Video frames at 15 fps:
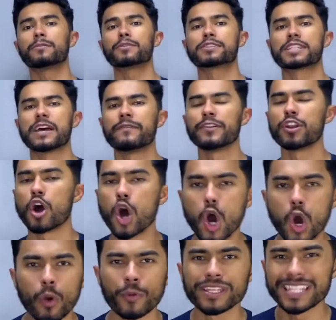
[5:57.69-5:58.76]
number 7,
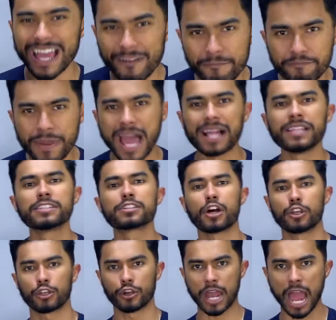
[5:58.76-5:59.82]
always have balance
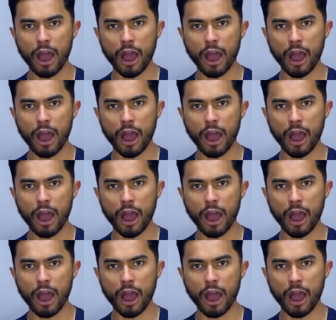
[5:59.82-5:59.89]
on your